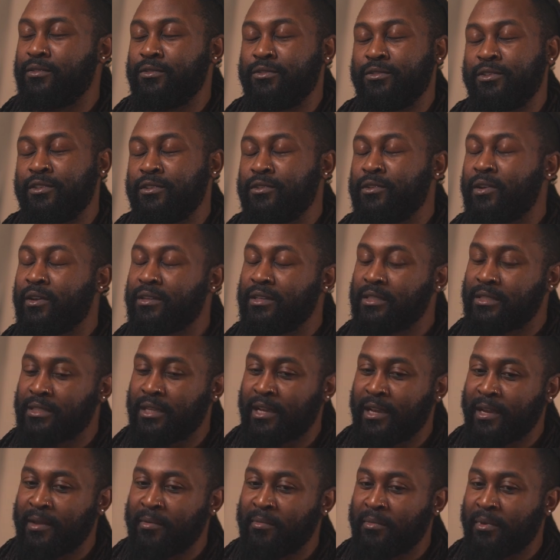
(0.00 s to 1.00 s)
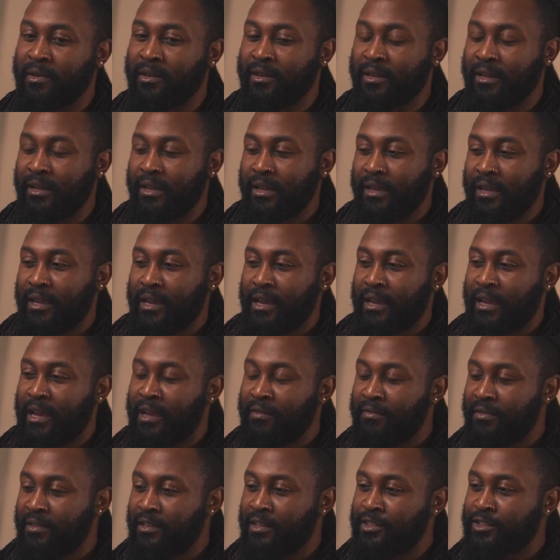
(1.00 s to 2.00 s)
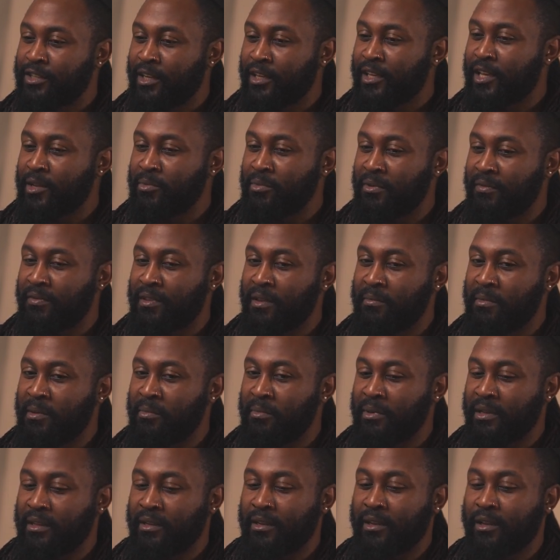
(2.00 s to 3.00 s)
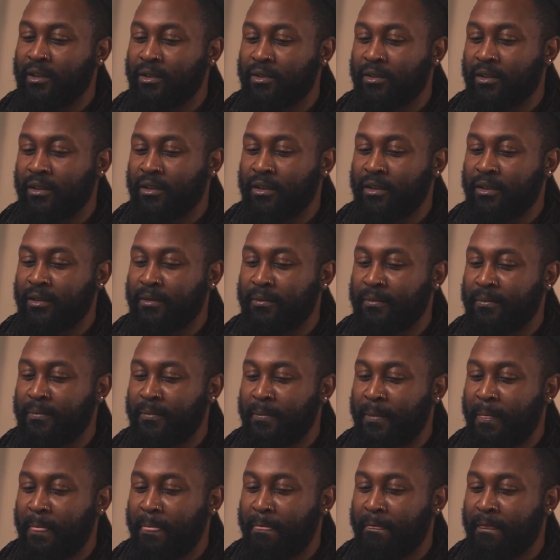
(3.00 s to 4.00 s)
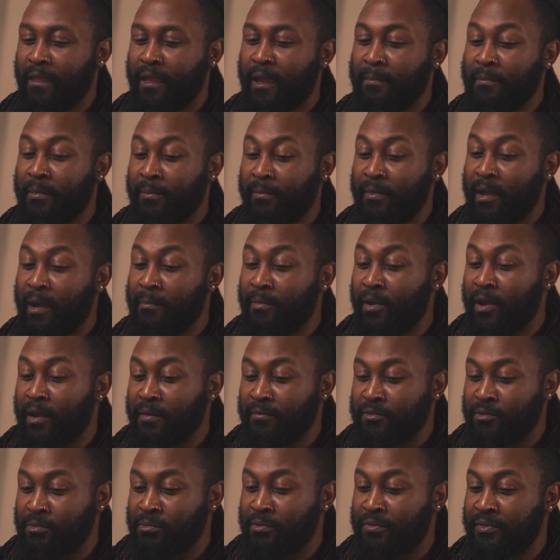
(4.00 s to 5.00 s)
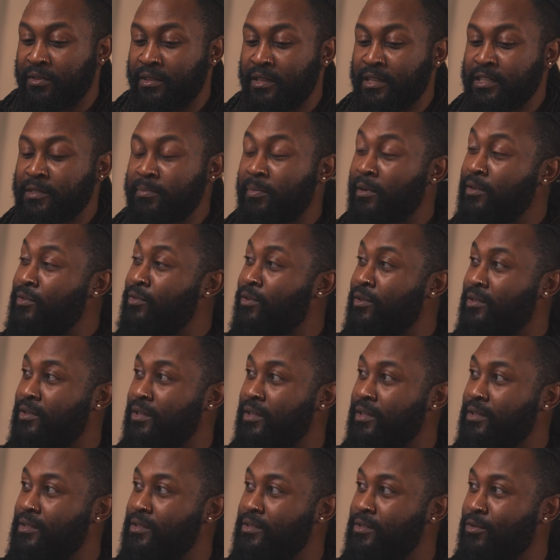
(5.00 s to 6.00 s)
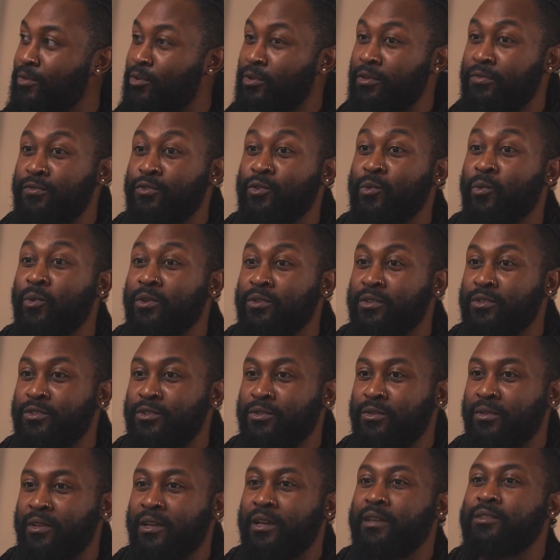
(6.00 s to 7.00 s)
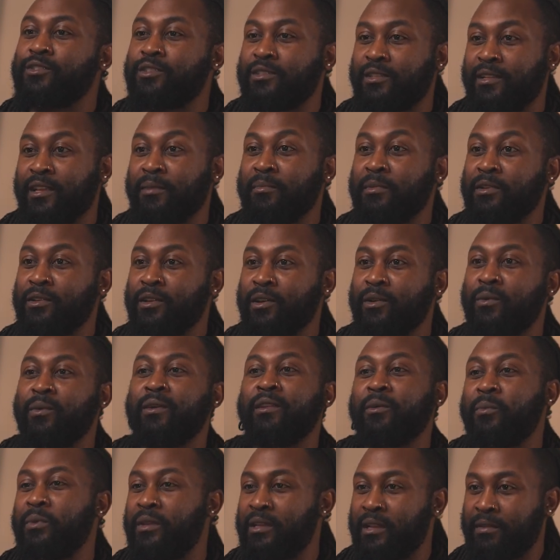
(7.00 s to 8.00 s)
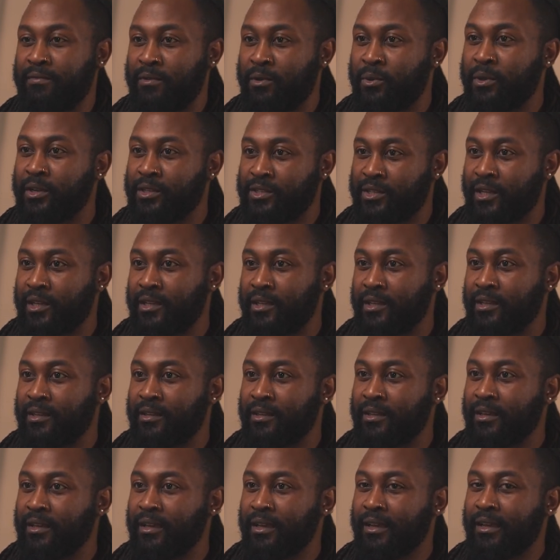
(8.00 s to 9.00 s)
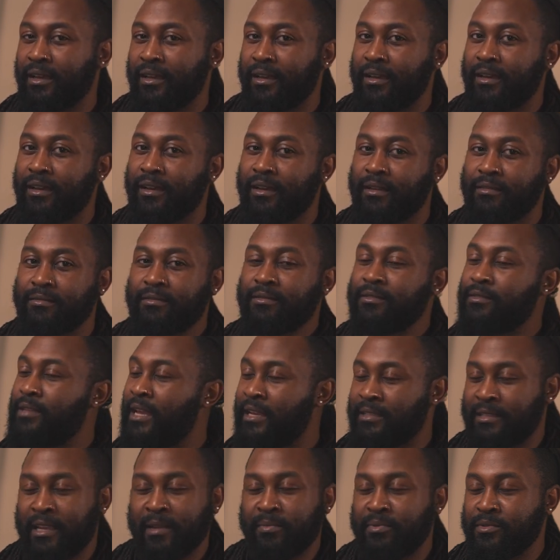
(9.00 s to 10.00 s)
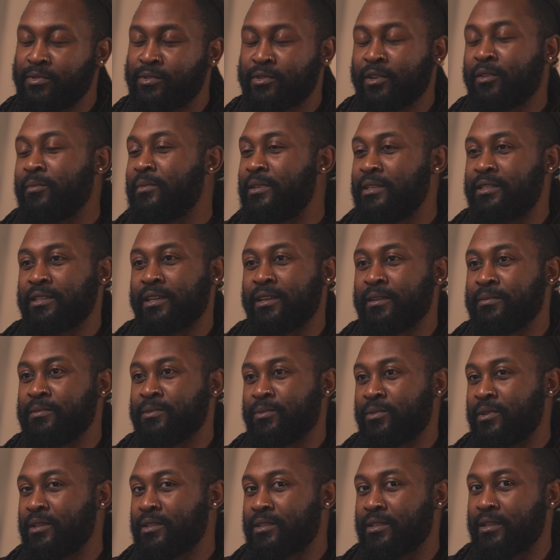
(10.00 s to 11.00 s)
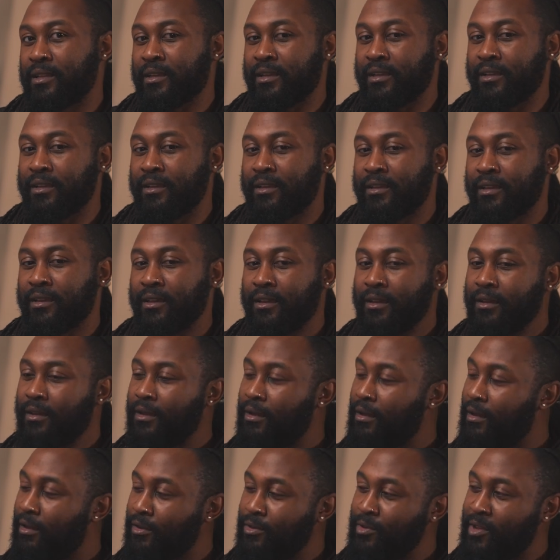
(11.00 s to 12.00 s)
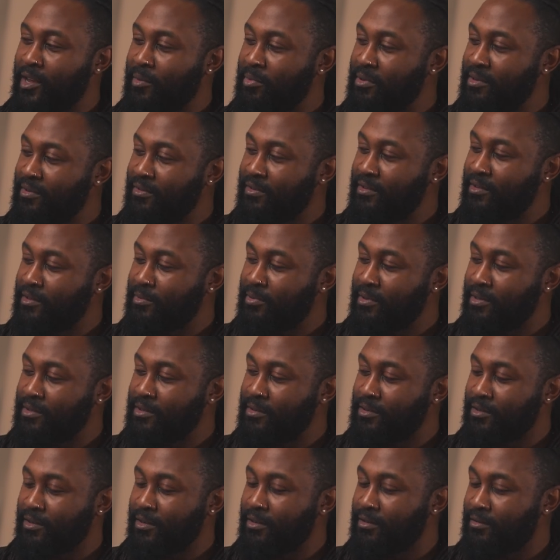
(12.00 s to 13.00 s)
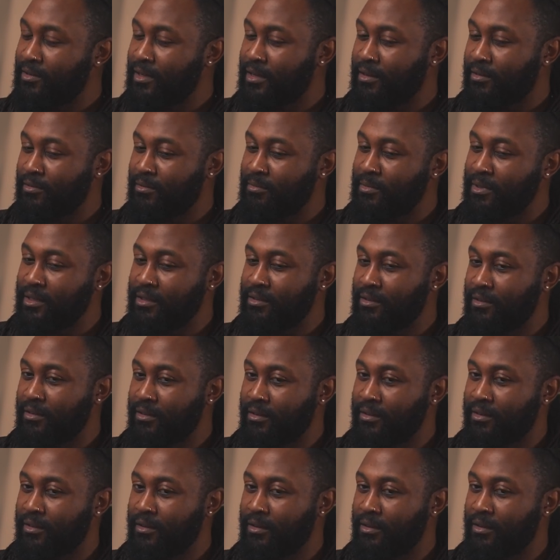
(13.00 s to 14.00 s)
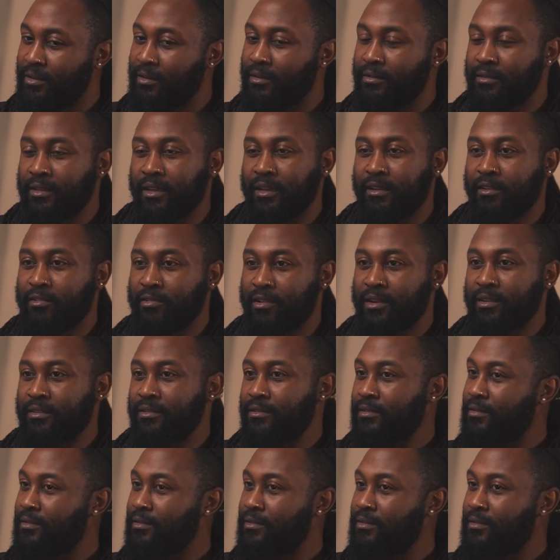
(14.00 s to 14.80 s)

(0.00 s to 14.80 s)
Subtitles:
you didn't know at the time, but having a check-in with them and being like, I'm comfortable for this, but not this. Or if you want to do that, just let me know, and then we can have a quick check-in. That's happened so many times where it's like, are you happy for this person to go down on me? Da, da, da, da, da? Yeah, grand.